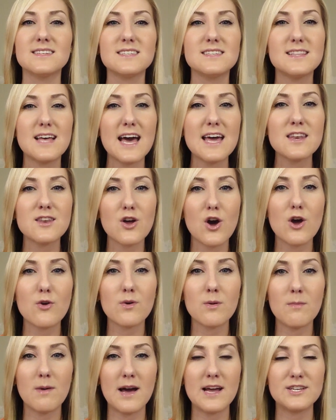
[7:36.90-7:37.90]
Did that not
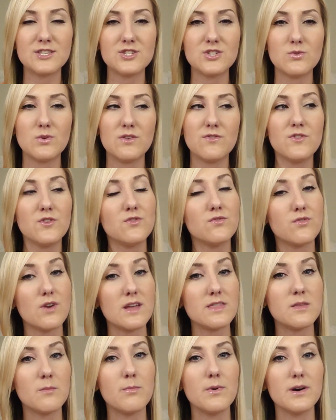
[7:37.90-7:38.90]
remind you, if you've
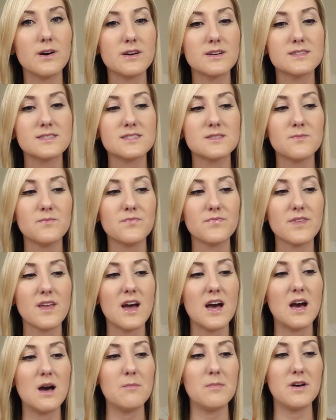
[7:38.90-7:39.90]
read the books,
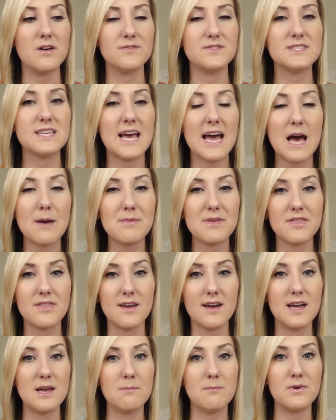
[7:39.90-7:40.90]
of
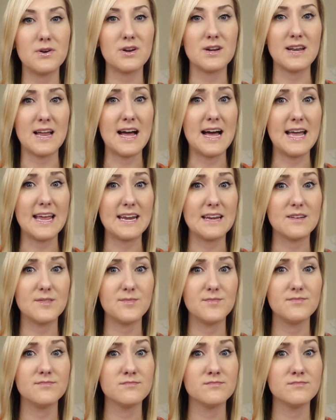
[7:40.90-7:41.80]
Tabitha in book 9?